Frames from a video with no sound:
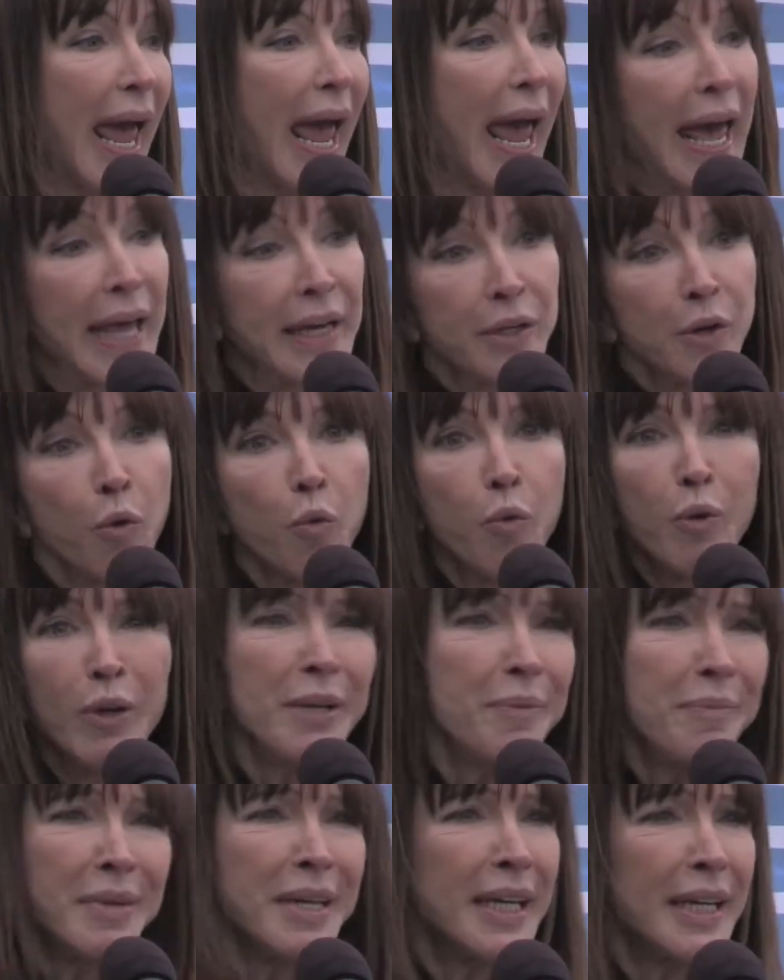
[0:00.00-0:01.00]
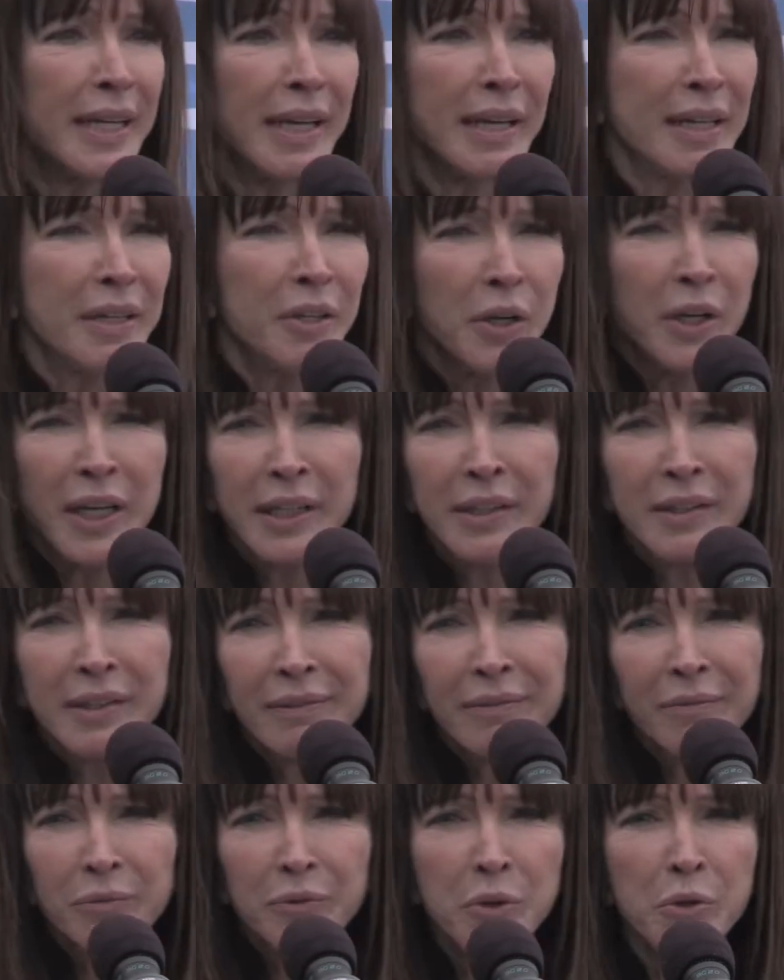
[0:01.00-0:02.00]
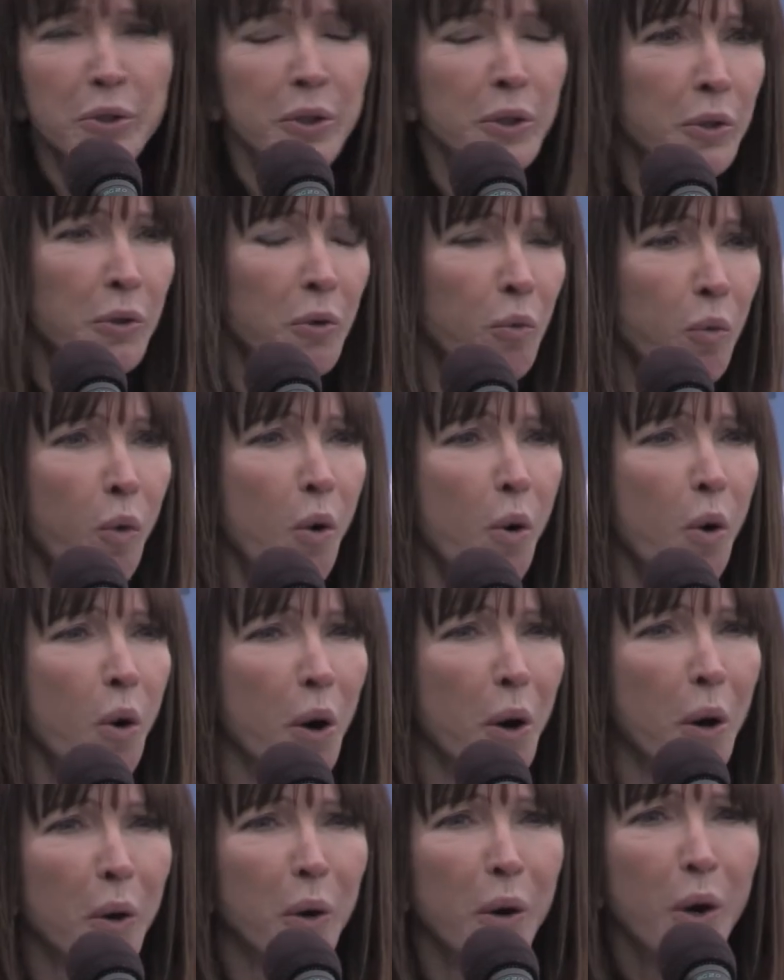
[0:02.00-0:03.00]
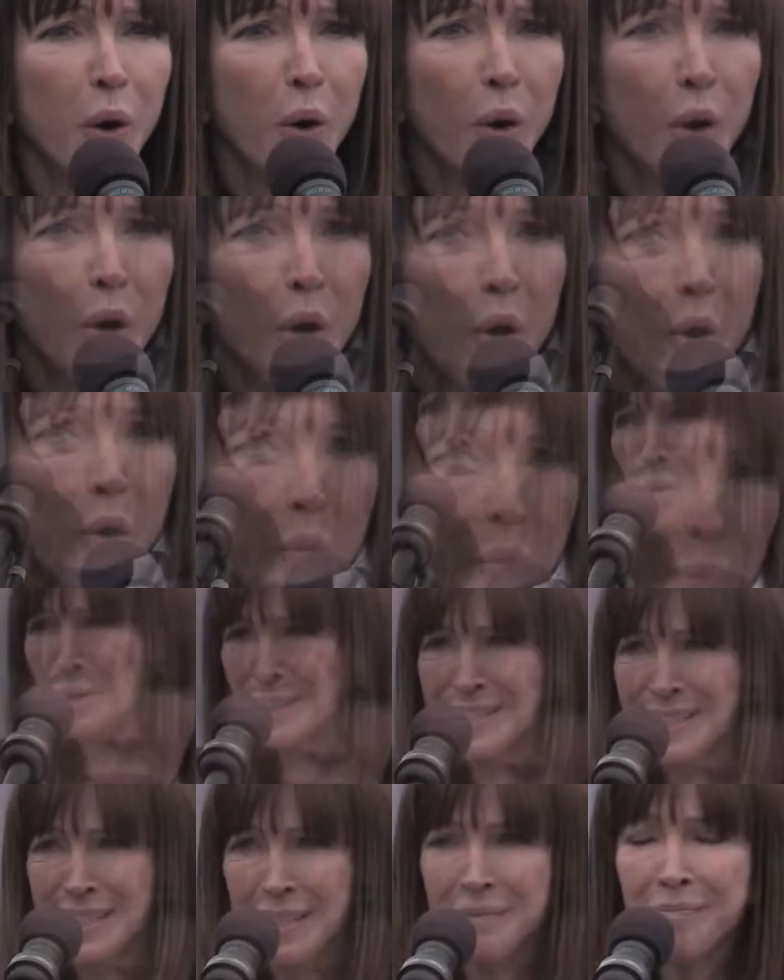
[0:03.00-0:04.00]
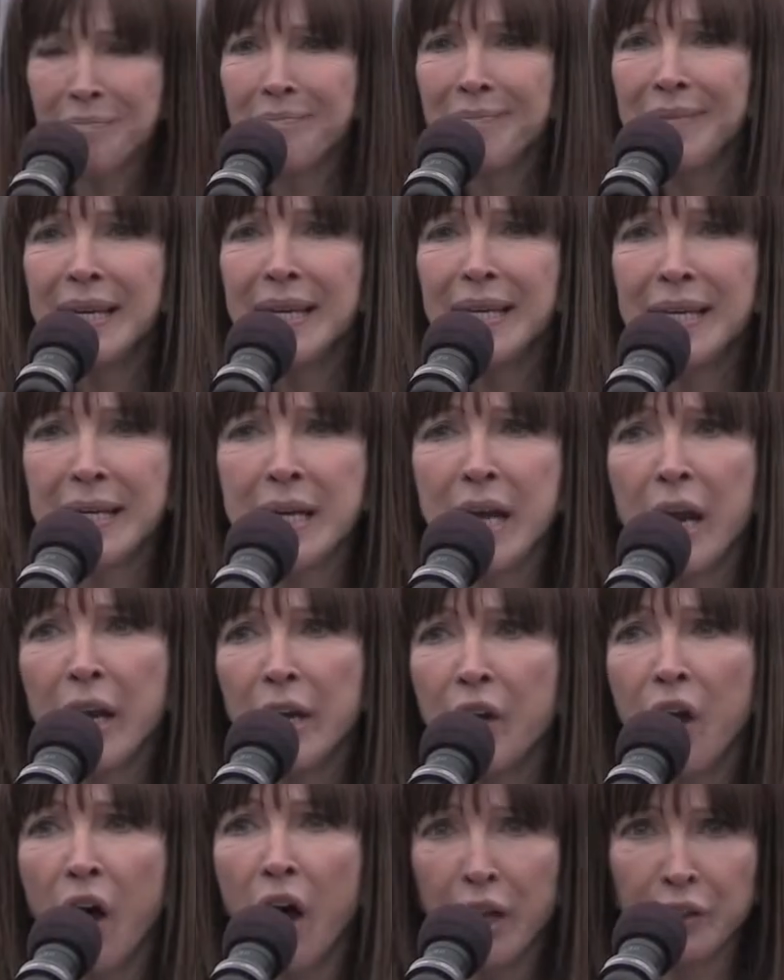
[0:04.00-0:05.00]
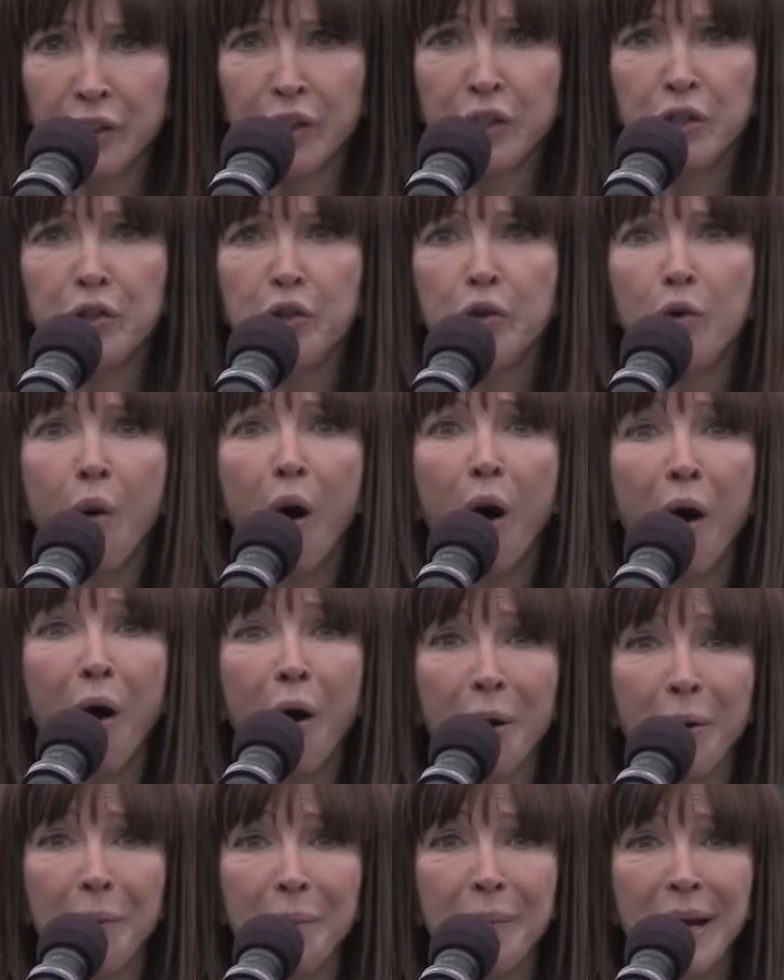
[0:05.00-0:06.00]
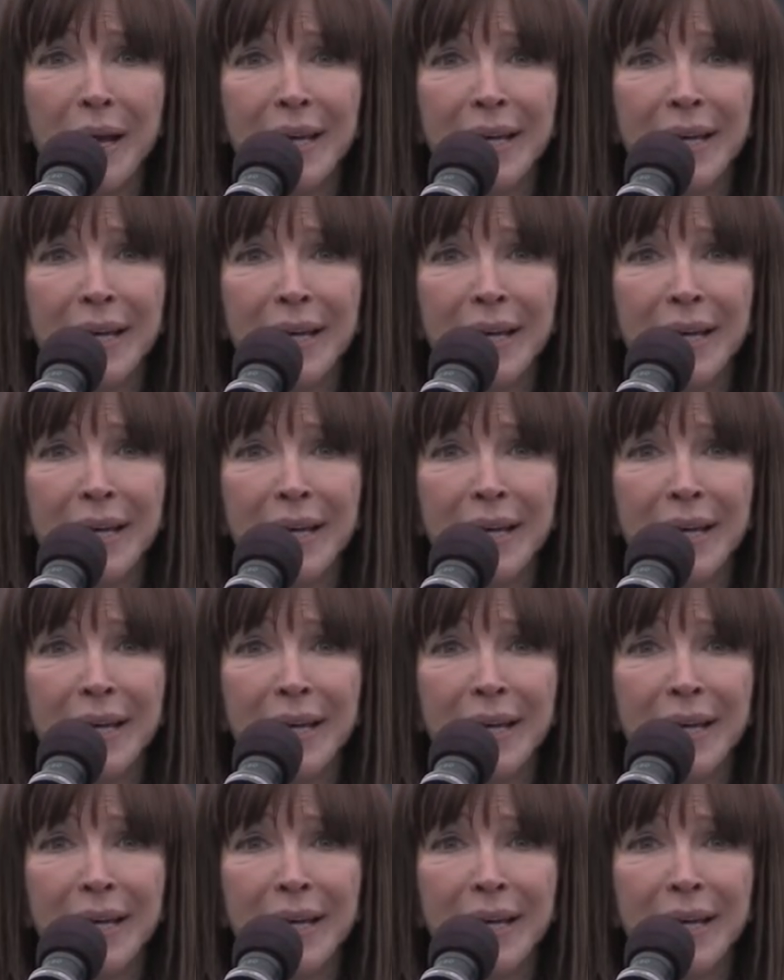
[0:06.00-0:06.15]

And what do you mean in nuclear war? What does it mean not to do harm?